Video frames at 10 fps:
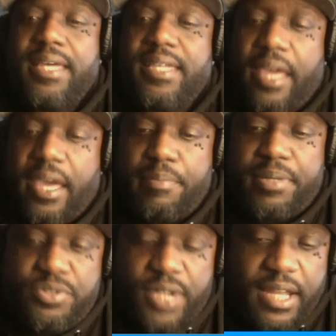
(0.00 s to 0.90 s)
yeah,
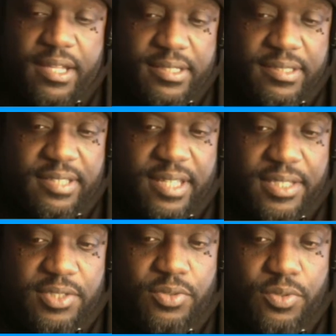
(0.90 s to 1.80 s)
but you got to
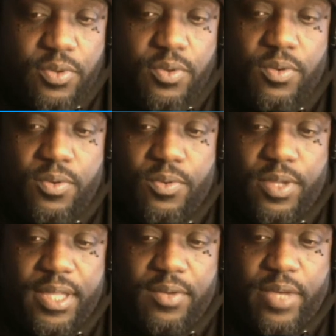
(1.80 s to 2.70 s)
understand too
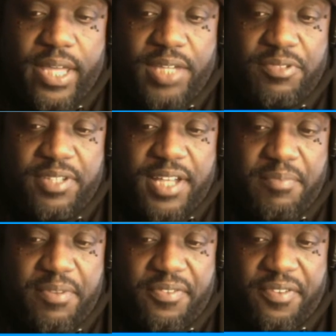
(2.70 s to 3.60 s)
where he was
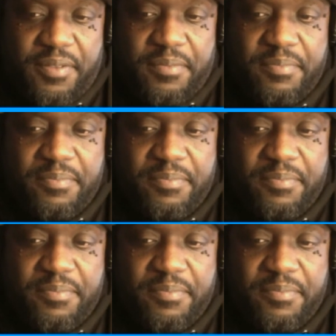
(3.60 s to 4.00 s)
coming from.